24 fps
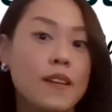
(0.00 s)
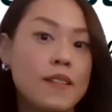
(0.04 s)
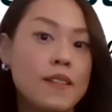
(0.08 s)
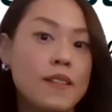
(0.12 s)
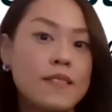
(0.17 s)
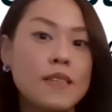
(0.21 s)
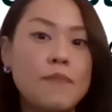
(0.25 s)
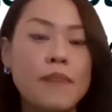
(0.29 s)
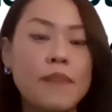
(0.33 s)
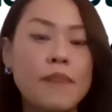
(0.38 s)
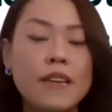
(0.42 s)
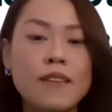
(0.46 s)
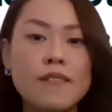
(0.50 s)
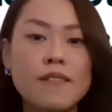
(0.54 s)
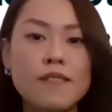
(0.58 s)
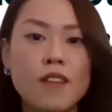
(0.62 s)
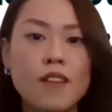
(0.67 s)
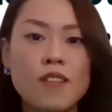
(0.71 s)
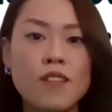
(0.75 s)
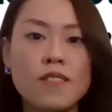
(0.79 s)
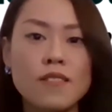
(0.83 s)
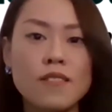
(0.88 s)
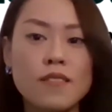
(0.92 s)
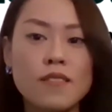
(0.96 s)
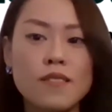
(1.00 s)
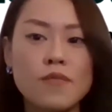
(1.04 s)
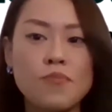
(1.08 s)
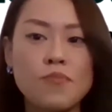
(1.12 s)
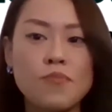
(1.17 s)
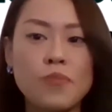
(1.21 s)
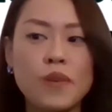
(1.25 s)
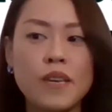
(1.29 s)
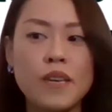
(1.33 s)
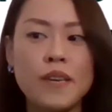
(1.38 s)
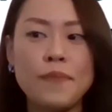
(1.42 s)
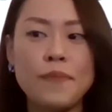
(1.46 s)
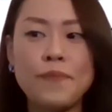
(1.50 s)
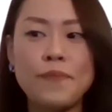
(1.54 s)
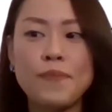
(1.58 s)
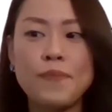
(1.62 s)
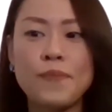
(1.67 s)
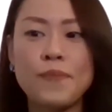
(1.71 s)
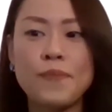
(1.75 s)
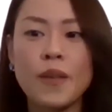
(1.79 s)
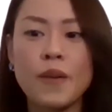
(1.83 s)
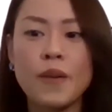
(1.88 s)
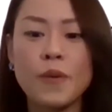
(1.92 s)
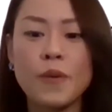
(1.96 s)
see, medical doctors,
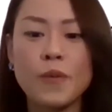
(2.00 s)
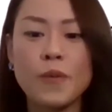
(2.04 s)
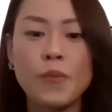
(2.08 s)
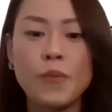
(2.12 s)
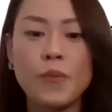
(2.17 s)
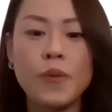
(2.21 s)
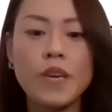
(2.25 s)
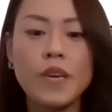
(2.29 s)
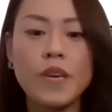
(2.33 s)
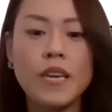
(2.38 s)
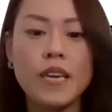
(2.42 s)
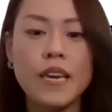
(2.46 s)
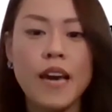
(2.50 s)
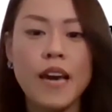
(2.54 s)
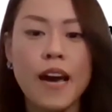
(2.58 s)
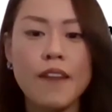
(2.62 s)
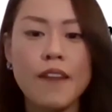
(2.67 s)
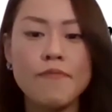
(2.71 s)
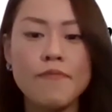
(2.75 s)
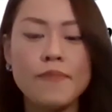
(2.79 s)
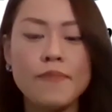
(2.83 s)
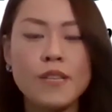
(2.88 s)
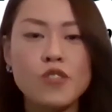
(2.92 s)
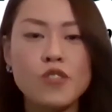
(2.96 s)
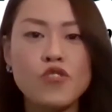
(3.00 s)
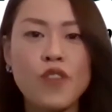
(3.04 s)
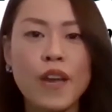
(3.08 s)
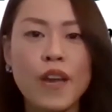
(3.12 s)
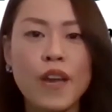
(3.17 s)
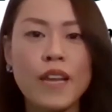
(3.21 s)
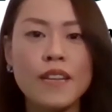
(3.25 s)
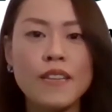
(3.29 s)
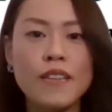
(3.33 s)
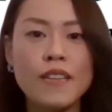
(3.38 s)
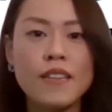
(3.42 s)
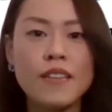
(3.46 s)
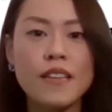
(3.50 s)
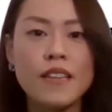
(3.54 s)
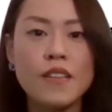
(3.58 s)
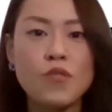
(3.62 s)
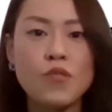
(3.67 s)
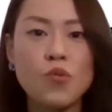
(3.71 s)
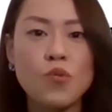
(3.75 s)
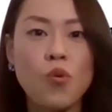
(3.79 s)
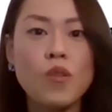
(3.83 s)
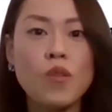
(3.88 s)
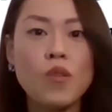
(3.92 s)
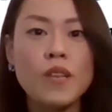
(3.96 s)
we have been trained
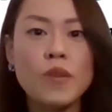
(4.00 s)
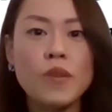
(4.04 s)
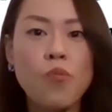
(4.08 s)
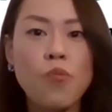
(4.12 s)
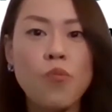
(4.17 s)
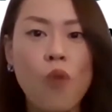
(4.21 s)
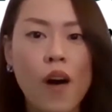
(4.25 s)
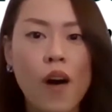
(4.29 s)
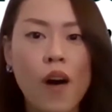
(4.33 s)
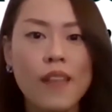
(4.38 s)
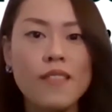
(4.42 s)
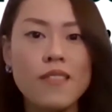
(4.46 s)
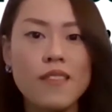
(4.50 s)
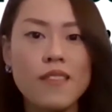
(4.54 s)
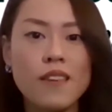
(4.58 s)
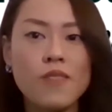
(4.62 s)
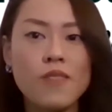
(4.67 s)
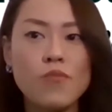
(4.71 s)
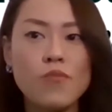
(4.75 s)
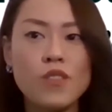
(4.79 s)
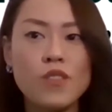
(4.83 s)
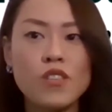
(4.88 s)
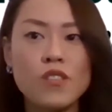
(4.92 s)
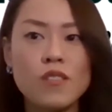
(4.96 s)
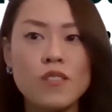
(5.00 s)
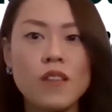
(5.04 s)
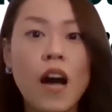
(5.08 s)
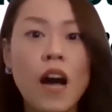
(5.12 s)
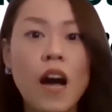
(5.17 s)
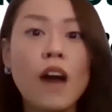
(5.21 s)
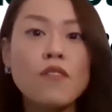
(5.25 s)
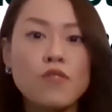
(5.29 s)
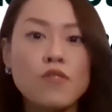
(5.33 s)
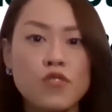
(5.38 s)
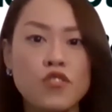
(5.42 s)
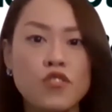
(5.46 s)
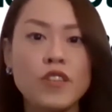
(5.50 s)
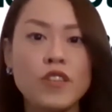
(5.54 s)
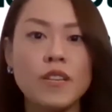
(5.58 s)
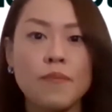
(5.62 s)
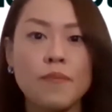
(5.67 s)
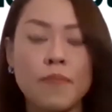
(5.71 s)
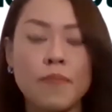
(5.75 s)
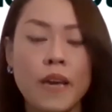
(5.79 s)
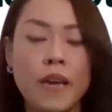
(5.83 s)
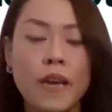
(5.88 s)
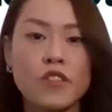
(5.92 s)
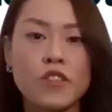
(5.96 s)
in only one thing, which is how to treat
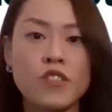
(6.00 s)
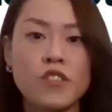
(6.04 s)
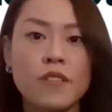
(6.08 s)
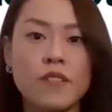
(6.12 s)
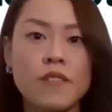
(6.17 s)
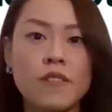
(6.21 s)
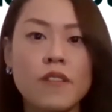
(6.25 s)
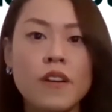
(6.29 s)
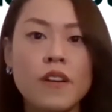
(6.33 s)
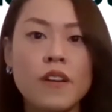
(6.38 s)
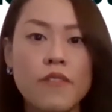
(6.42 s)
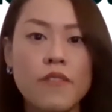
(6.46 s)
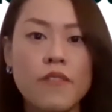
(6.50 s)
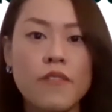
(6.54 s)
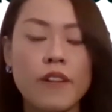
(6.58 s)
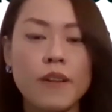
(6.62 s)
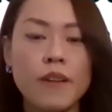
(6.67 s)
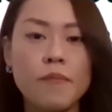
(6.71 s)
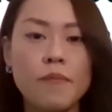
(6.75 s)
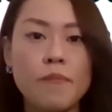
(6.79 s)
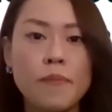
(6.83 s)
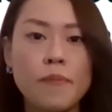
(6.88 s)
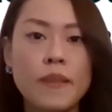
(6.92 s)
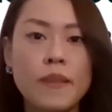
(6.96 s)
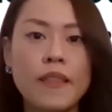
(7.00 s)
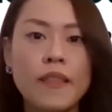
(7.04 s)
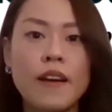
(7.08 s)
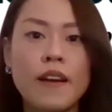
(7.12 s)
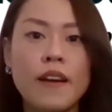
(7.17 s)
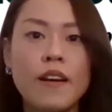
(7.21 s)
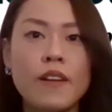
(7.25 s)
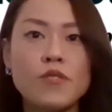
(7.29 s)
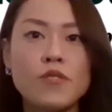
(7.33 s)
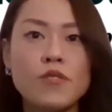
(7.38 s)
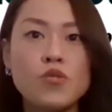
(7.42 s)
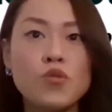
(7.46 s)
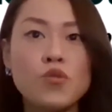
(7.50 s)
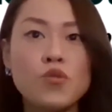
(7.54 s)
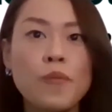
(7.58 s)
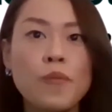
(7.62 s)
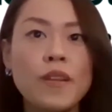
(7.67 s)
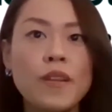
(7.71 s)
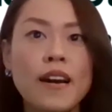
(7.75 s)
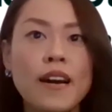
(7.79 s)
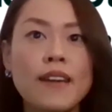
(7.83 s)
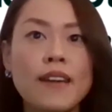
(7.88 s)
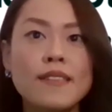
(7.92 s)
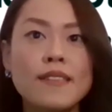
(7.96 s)
a patient. Right, but there are so
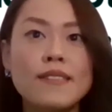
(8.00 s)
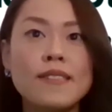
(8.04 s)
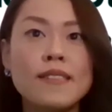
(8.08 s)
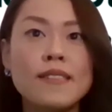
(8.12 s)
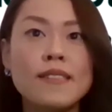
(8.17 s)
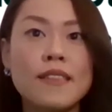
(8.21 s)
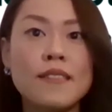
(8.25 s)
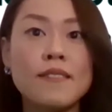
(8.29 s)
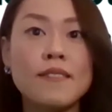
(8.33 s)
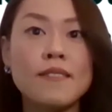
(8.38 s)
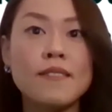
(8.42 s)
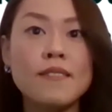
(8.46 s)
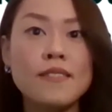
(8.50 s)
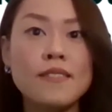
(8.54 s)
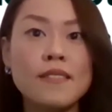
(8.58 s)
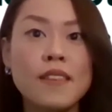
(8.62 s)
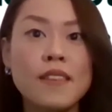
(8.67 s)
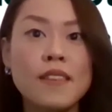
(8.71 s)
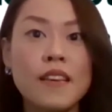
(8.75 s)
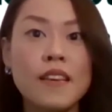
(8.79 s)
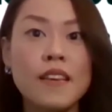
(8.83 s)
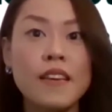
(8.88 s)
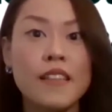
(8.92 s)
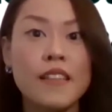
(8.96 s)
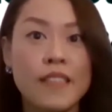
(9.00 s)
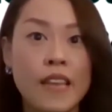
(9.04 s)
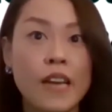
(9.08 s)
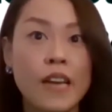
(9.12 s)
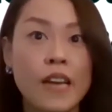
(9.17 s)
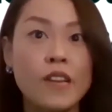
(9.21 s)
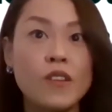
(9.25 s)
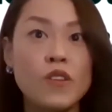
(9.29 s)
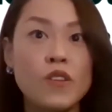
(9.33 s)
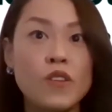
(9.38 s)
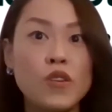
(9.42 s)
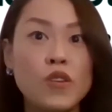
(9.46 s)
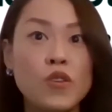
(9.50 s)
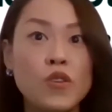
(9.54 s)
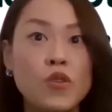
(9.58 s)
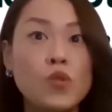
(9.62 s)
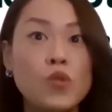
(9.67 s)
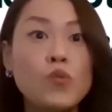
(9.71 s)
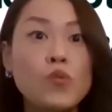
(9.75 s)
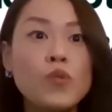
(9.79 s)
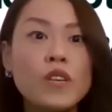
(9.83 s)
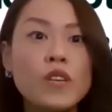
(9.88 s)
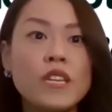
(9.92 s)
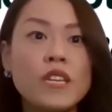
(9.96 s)
many other skills that
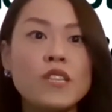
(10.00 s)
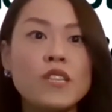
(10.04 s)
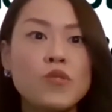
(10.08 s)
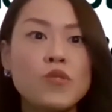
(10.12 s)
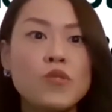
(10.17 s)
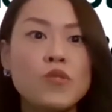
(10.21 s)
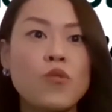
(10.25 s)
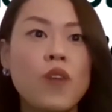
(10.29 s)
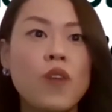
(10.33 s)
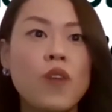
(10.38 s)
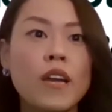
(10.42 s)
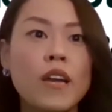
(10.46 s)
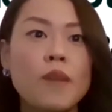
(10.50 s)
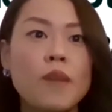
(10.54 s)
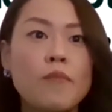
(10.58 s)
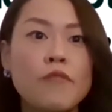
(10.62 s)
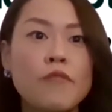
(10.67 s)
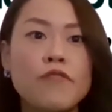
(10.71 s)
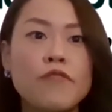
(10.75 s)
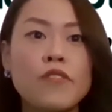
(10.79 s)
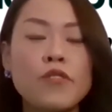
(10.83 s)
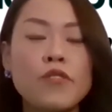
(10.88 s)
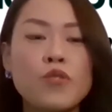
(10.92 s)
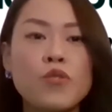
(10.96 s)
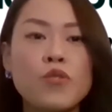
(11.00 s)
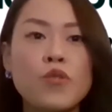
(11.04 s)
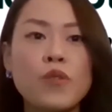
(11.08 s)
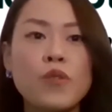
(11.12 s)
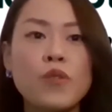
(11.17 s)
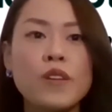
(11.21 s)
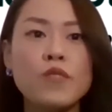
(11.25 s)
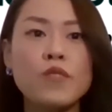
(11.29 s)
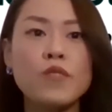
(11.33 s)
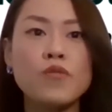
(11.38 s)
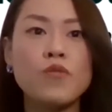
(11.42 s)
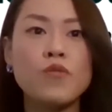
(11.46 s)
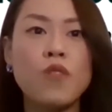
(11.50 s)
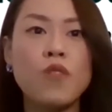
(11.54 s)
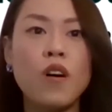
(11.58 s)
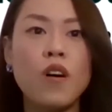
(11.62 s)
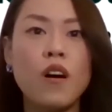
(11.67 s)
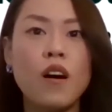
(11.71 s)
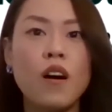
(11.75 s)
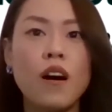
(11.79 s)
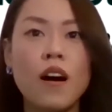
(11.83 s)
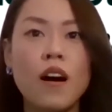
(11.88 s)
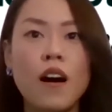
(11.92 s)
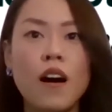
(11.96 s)
you would need to acquire before you go into
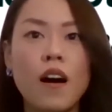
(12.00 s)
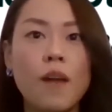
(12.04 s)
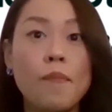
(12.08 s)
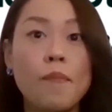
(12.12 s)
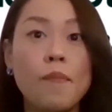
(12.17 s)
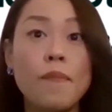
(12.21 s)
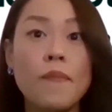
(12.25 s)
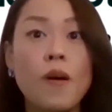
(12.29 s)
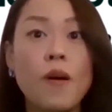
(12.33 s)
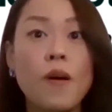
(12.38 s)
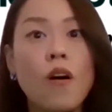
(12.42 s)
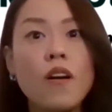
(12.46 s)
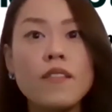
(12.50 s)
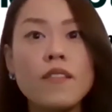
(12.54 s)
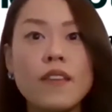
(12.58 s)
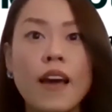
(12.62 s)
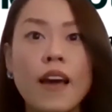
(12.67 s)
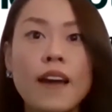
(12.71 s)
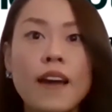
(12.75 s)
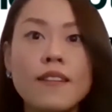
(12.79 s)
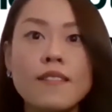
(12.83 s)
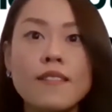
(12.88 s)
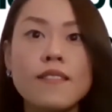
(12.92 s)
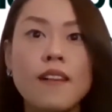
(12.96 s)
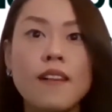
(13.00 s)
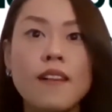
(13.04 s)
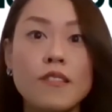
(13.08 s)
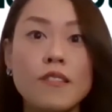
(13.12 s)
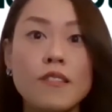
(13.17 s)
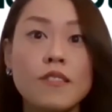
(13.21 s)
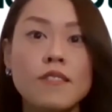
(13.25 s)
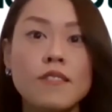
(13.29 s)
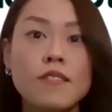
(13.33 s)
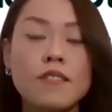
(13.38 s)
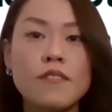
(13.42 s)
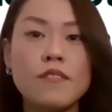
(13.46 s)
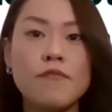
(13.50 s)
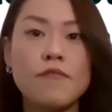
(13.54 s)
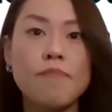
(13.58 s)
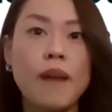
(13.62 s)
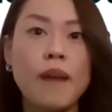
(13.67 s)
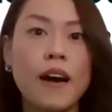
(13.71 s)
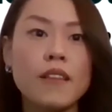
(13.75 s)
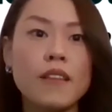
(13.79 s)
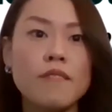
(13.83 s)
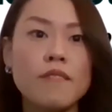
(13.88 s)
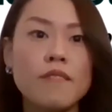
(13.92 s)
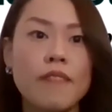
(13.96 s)
all the other alternative
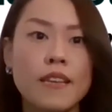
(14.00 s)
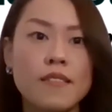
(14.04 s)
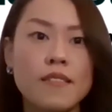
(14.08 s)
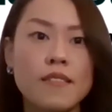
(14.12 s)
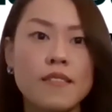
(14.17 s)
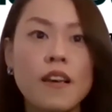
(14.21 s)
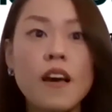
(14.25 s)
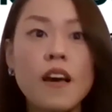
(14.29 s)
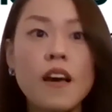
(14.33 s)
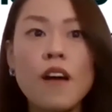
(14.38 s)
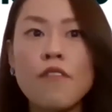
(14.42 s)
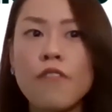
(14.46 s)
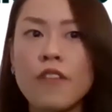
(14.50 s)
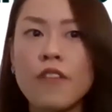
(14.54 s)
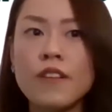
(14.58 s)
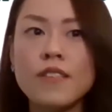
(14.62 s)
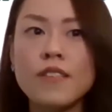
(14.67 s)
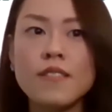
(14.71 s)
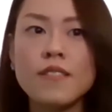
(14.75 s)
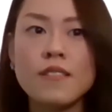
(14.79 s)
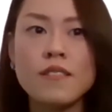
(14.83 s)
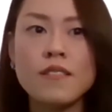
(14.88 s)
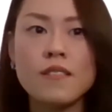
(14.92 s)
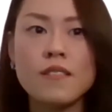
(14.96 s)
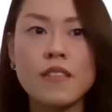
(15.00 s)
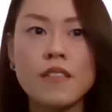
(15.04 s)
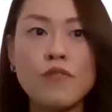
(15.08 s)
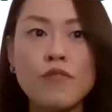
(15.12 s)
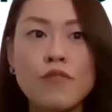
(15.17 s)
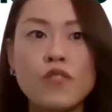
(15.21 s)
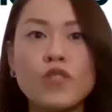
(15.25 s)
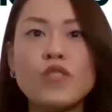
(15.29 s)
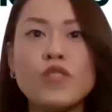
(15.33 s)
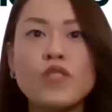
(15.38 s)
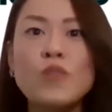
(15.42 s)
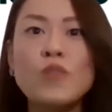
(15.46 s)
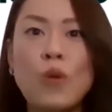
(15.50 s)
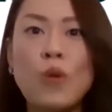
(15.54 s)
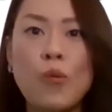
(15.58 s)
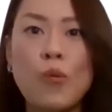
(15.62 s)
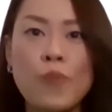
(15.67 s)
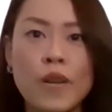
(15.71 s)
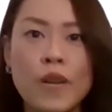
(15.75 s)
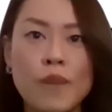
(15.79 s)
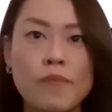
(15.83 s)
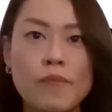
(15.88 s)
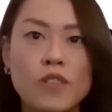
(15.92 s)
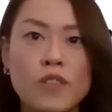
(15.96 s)
pathways. For instance, if you're going to
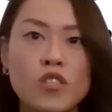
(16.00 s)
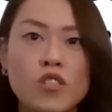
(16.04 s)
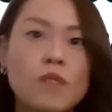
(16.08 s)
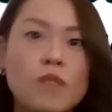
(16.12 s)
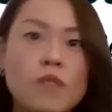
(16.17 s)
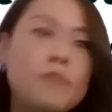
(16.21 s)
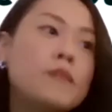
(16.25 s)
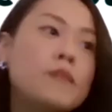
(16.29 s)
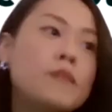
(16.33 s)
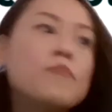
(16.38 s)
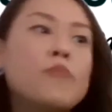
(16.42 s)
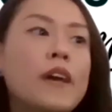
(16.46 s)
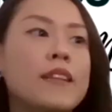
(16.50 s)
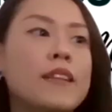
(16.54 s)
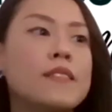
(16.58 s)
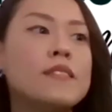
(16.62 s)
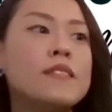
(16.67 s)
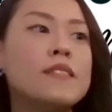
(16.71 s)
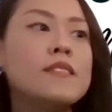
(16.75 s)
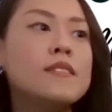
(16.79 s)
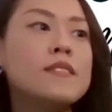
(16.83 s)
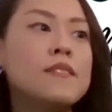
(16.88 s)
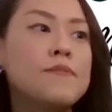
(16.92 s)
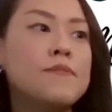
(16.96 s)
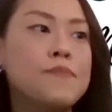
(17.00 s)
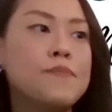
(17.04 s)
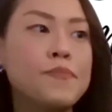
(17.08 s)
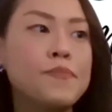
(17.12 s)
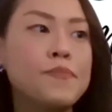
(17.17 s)
open up a GP practice,